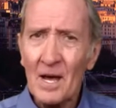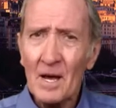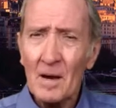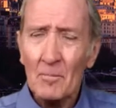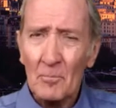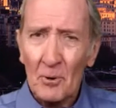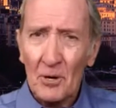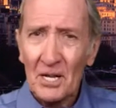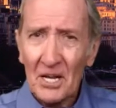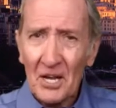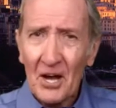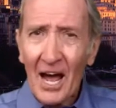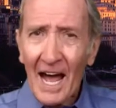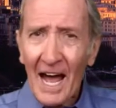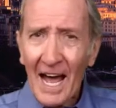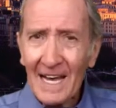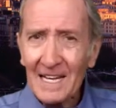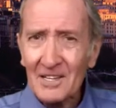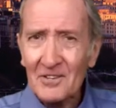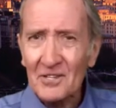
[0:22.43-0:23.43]
putting your
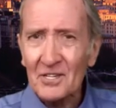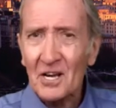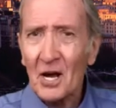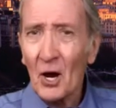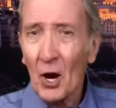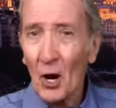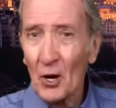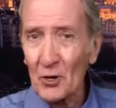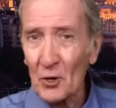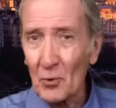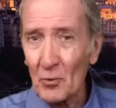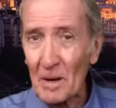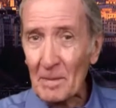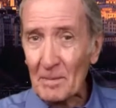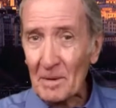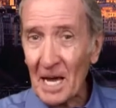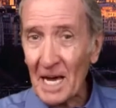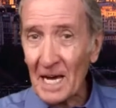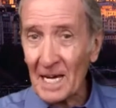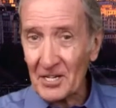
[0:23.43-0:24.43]
hands on your rib
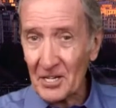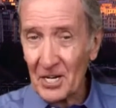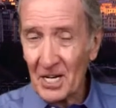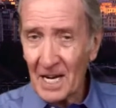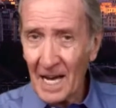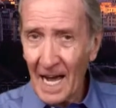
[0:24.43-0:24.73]
cage